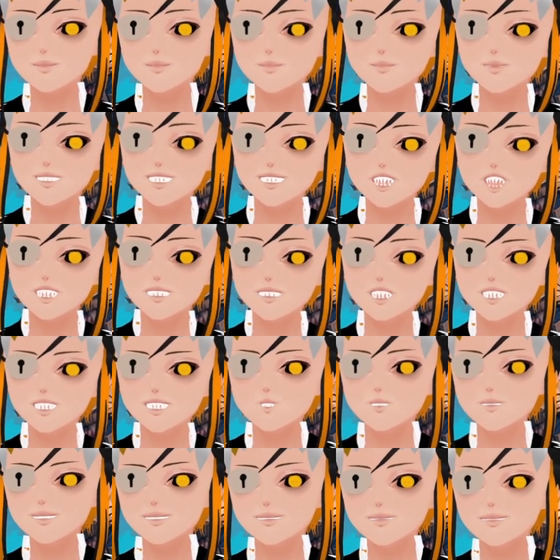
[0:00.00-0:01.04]
You could also
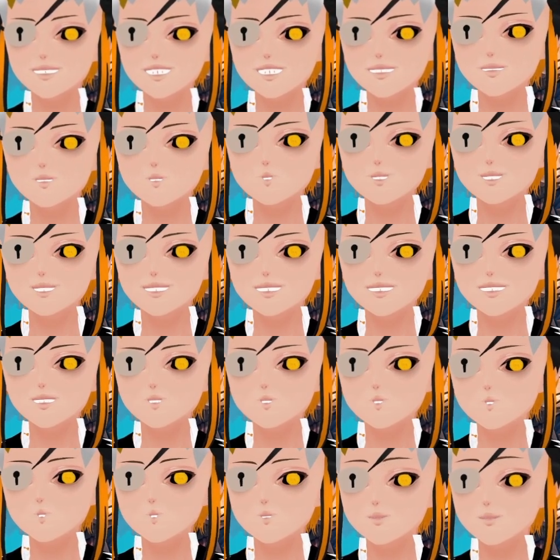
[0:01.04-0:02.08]
use this as a way
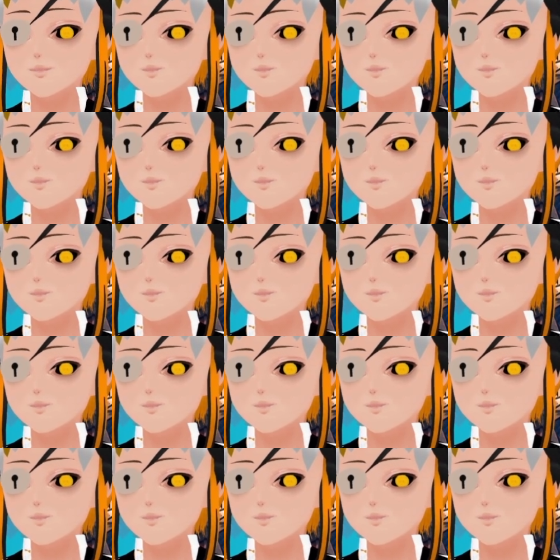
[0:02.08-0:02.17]
to